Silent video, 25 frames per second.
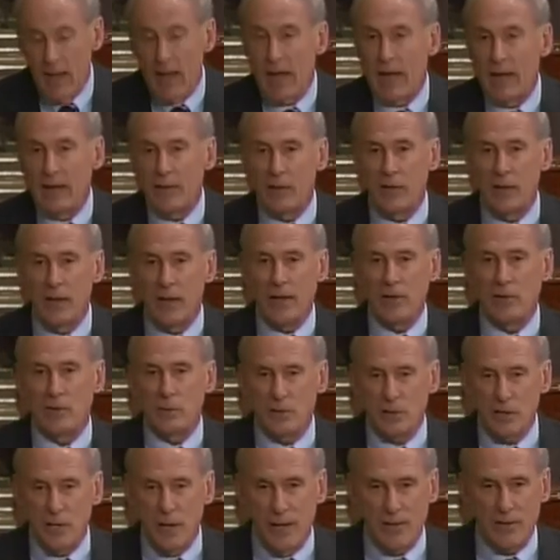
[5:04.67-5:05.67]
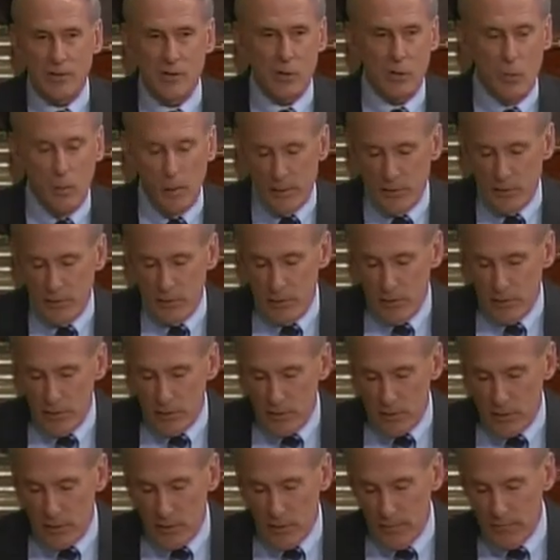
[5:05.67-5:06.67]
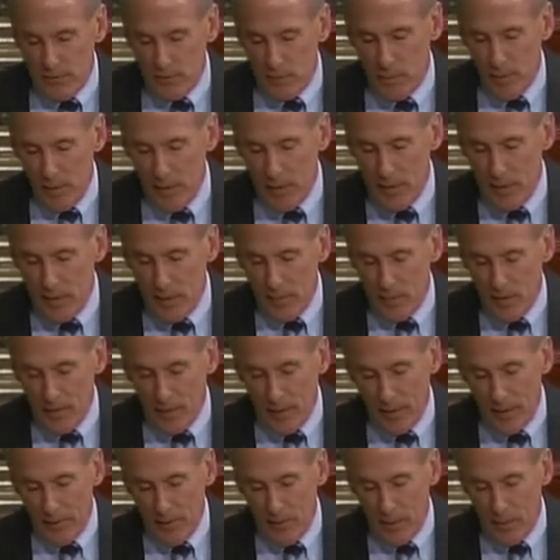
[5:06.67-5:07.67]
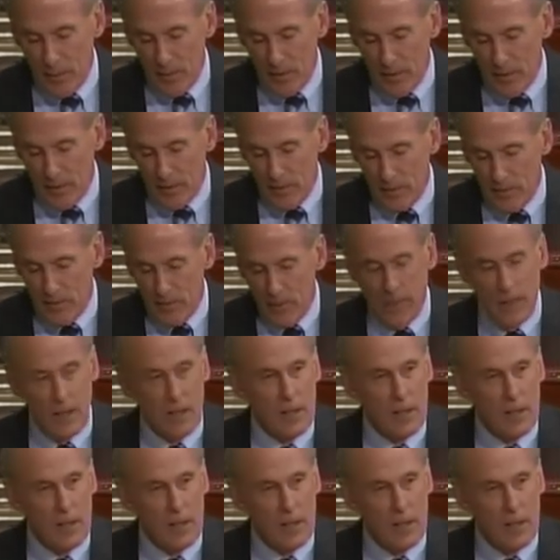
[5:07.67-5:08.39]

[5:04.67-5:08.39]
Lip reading: and the dangerous consequences of spending beyond our means.